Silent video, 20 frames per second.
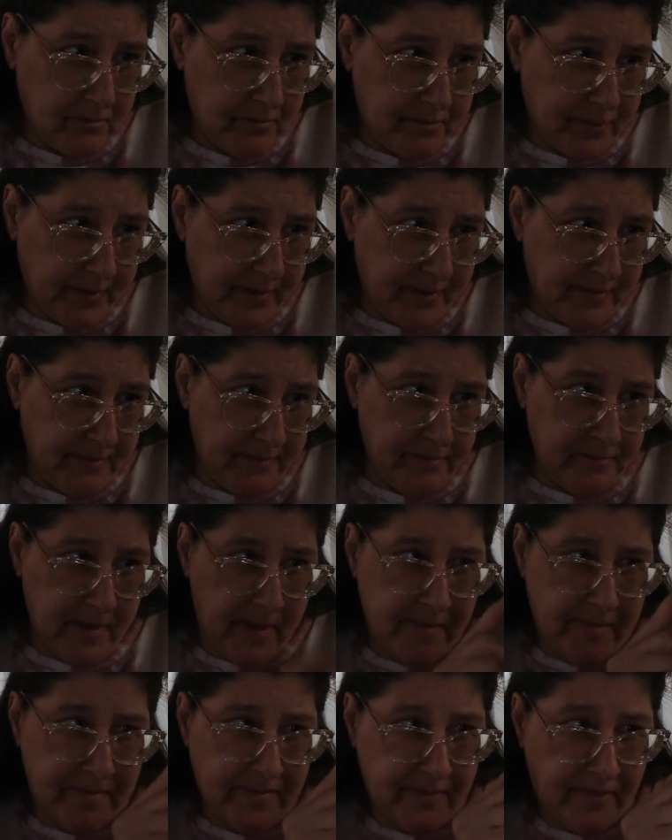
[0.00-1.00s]
But
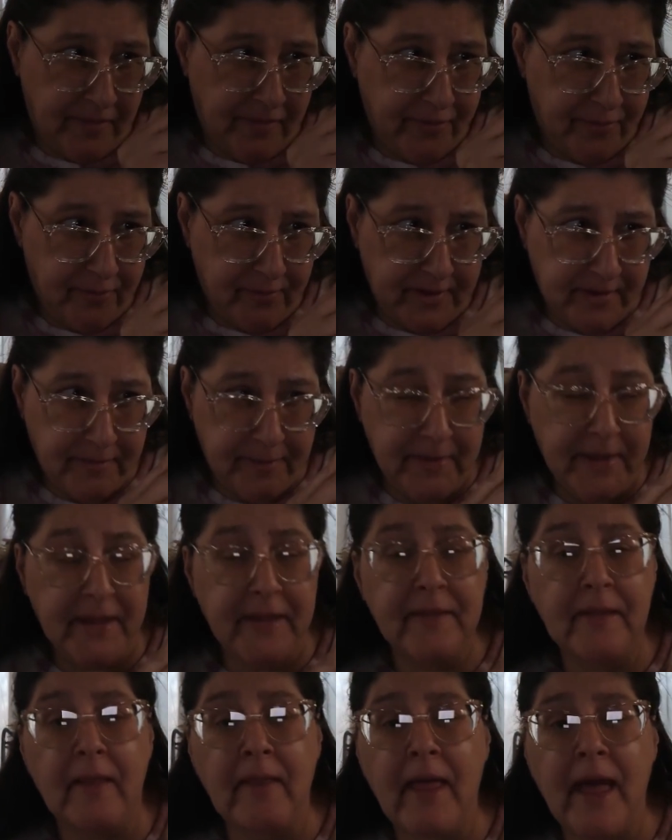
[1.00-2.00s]
maybe the 3
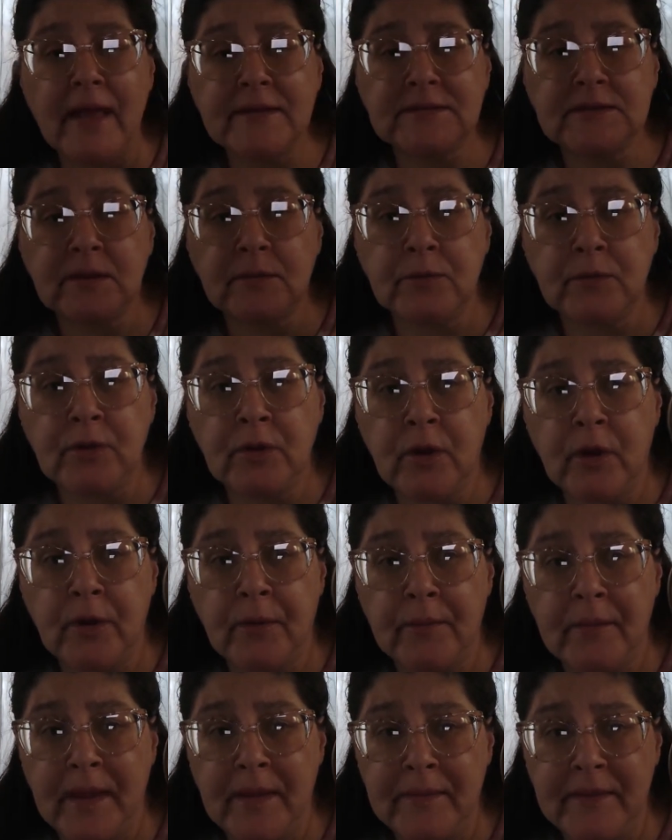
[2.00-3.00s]
being the last number in there,
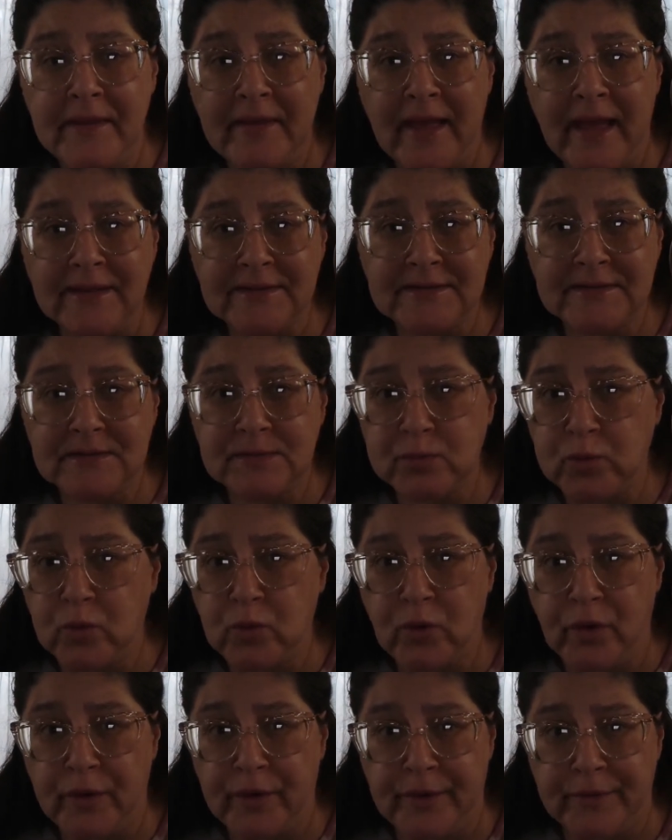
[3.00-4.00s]
maybe that's
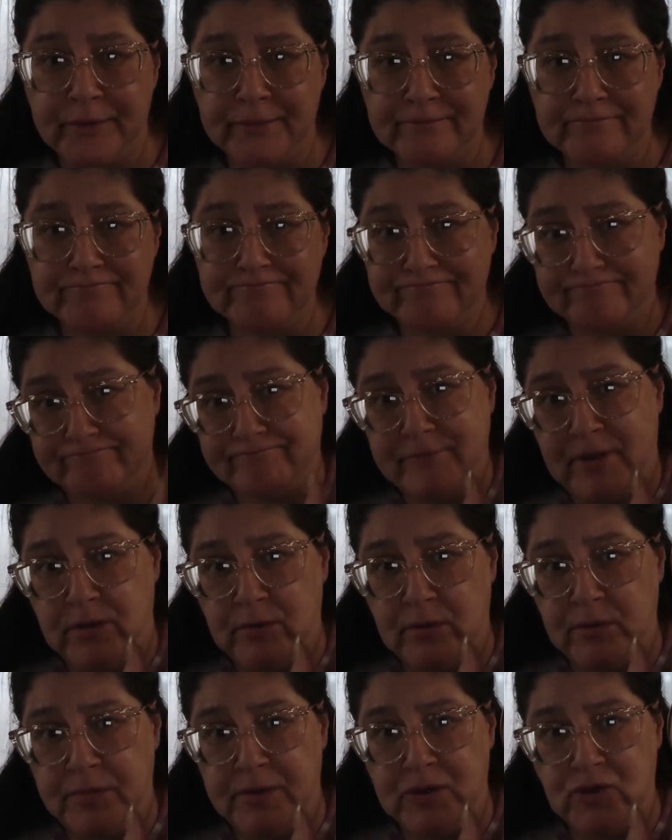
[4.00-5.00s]
where it
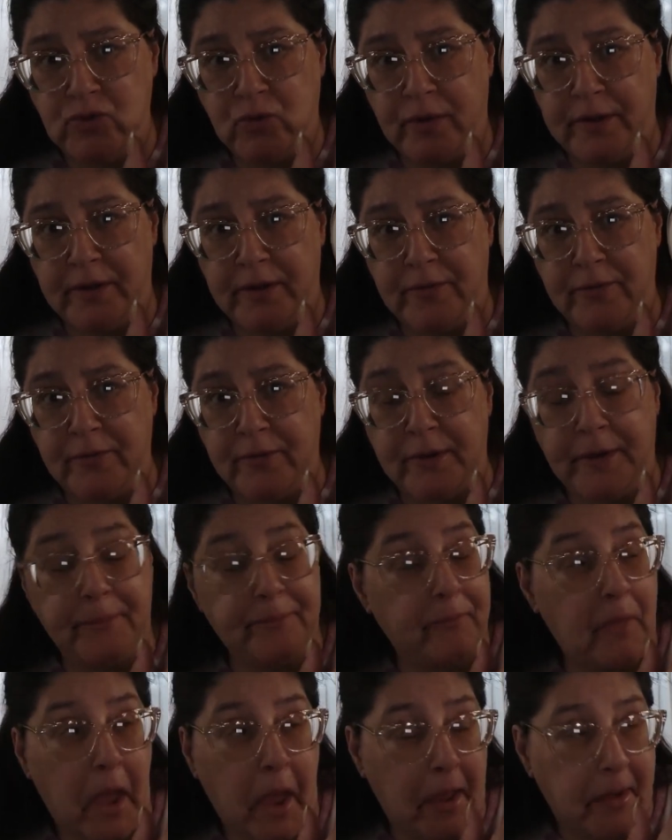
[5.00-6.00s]
would be 23.
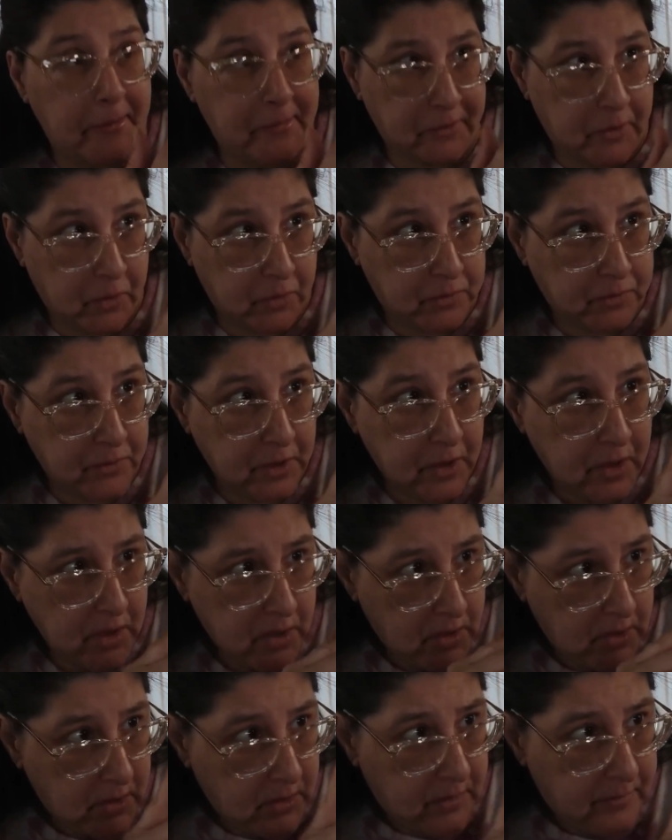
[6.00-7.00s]
I don't know.
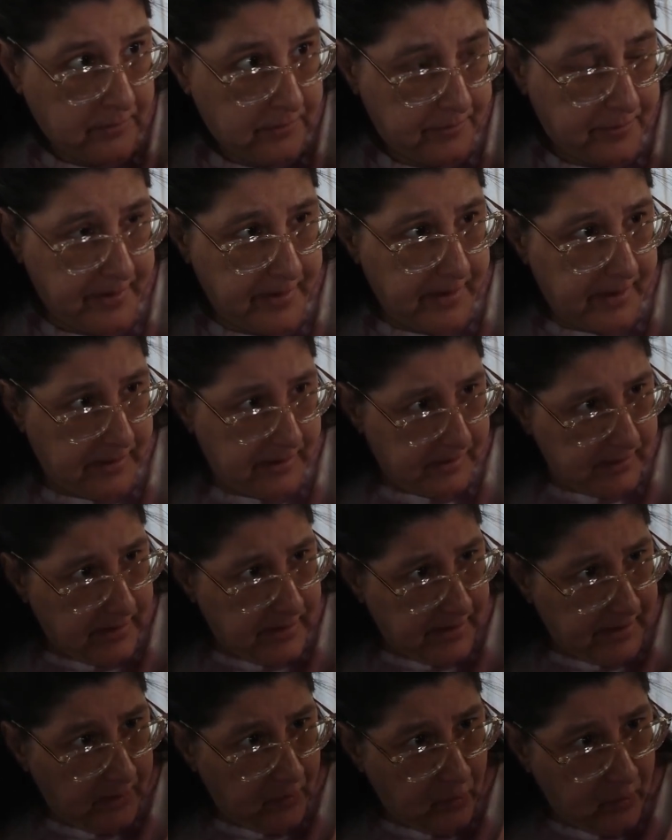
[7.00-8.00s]
But
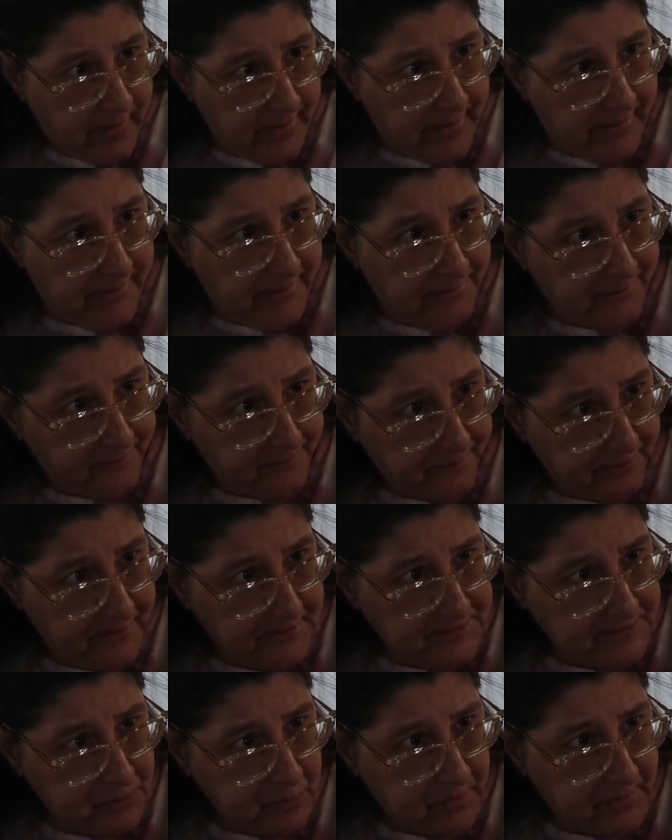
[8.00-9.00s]
anyway,
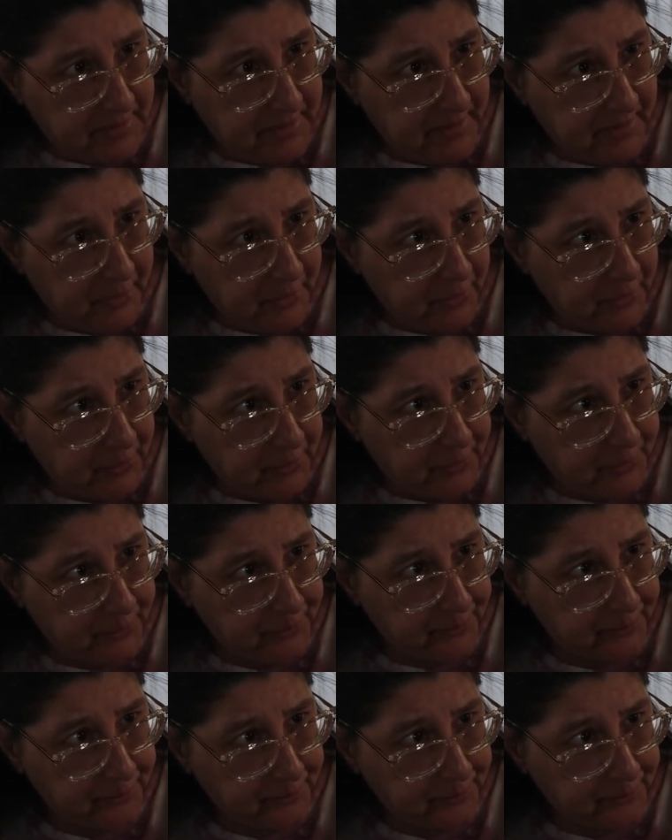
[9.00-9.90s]
this one here...